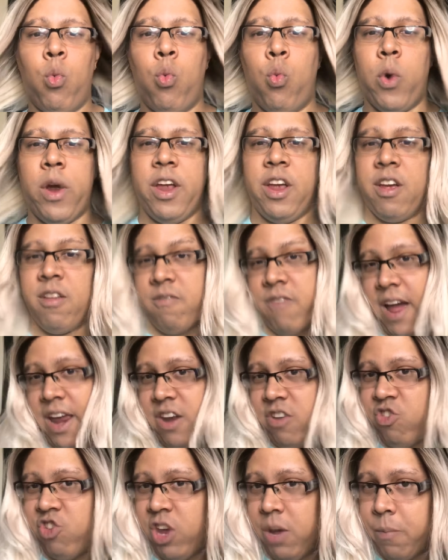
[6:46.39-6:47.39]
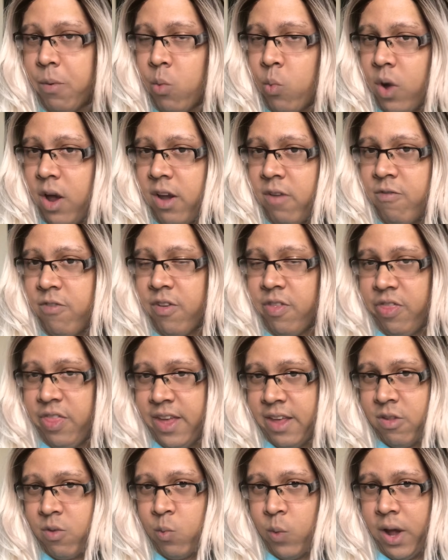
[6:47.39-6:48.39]
where you can find a cheaper one for
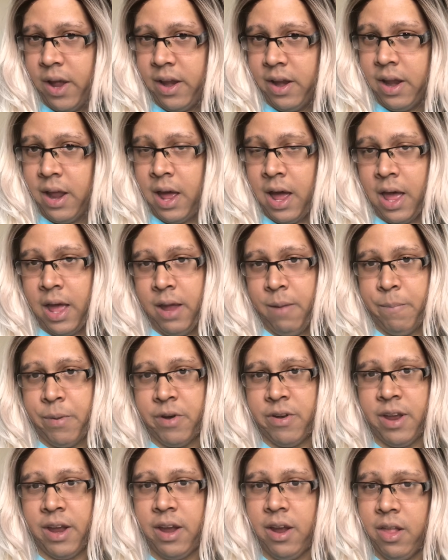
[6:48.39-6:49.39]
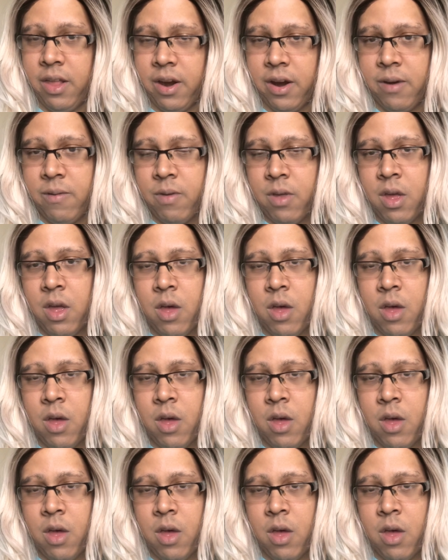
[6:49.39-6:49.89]
this one in particular,